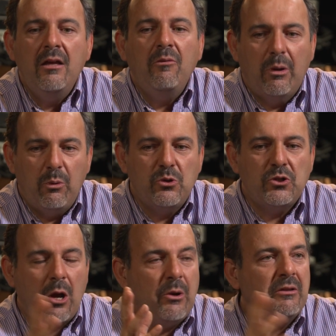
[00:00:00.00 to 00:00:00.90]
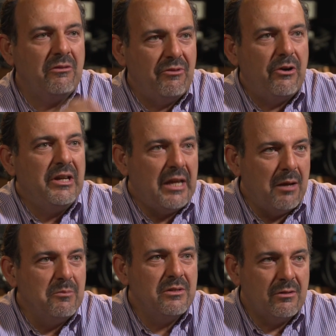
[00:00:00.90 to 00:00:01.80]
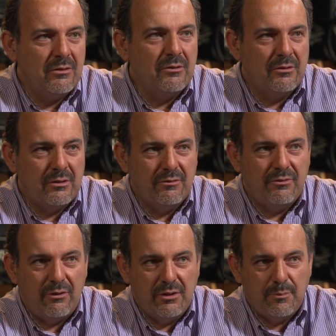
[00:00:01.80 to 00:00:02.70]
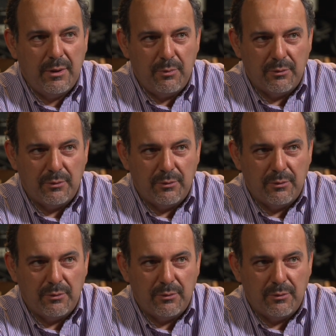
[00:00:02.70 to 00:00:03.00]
we were showing the Vericams to various people.